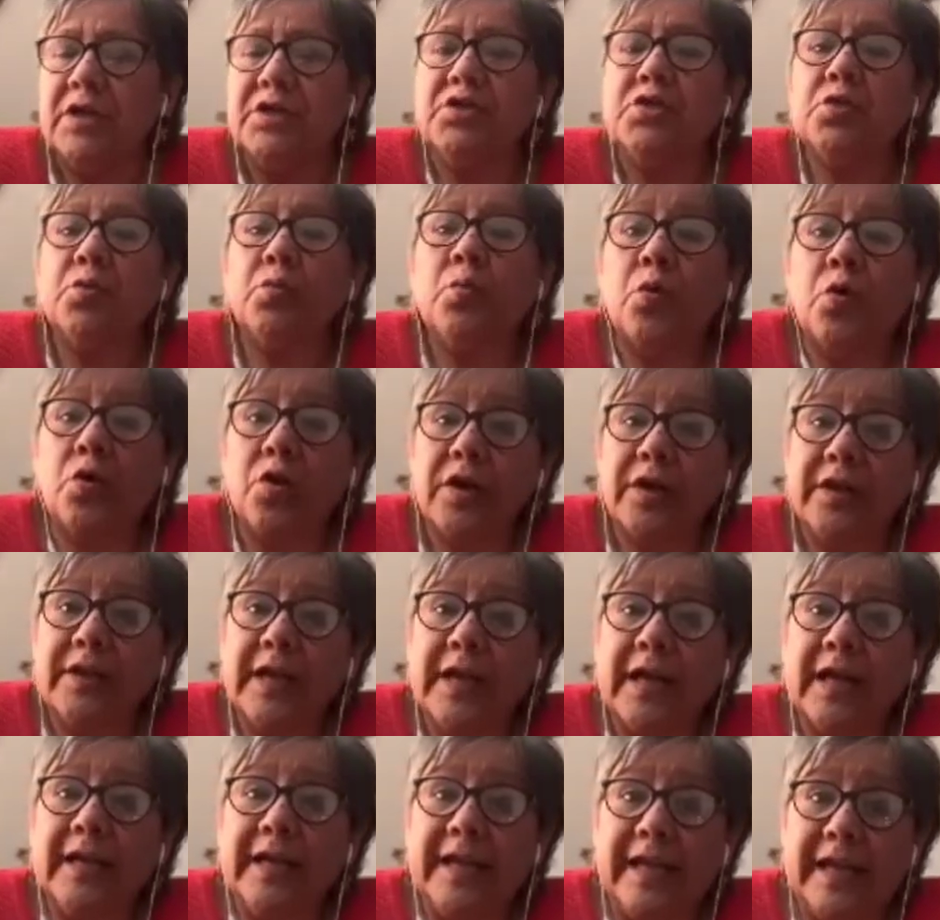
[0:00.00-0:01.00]
toward
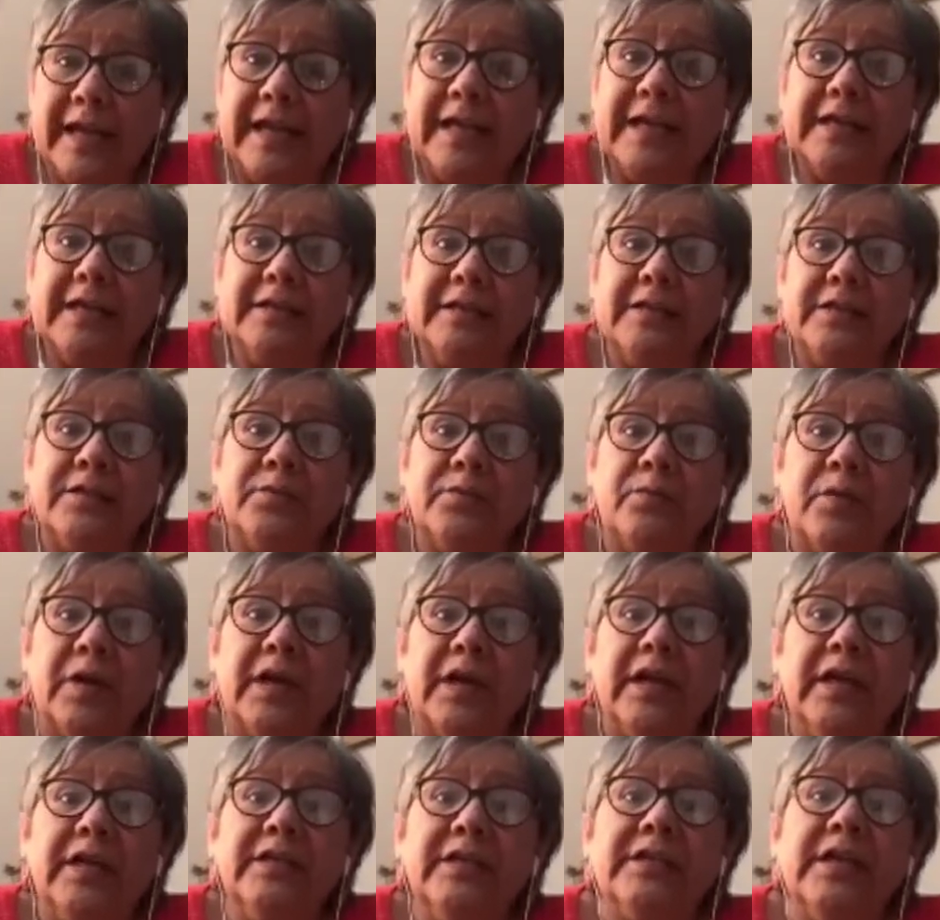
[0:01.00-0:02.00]
that end,
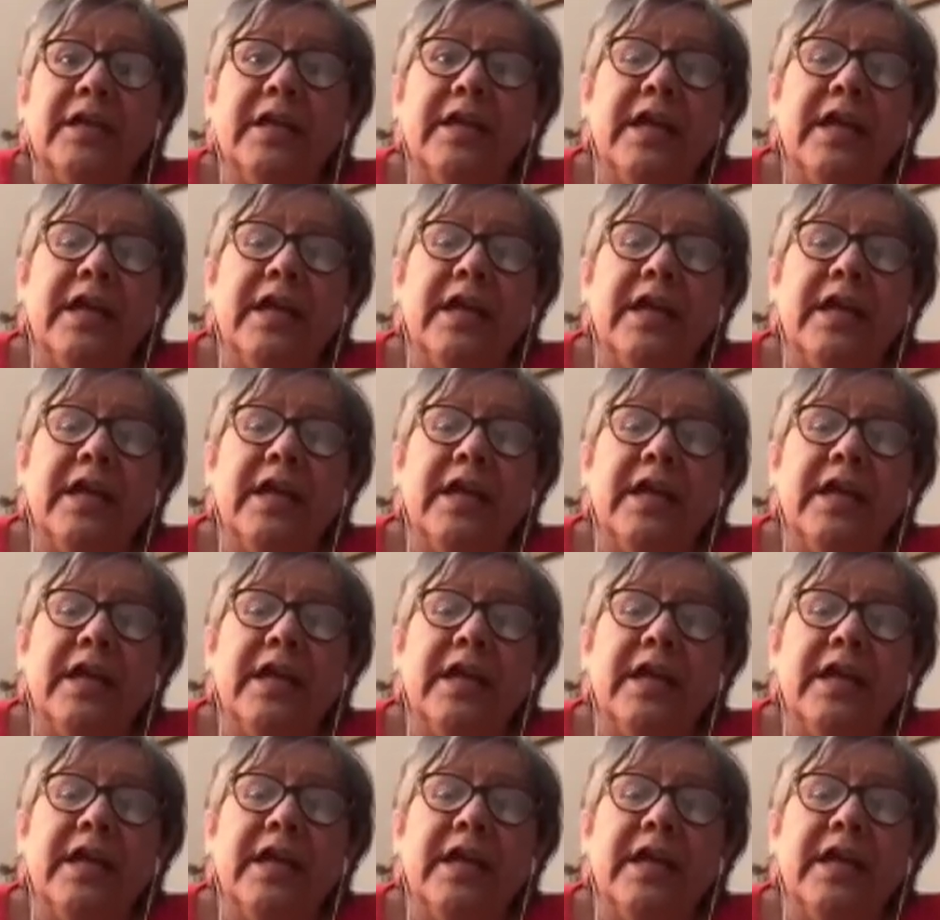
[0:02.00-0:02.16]
right?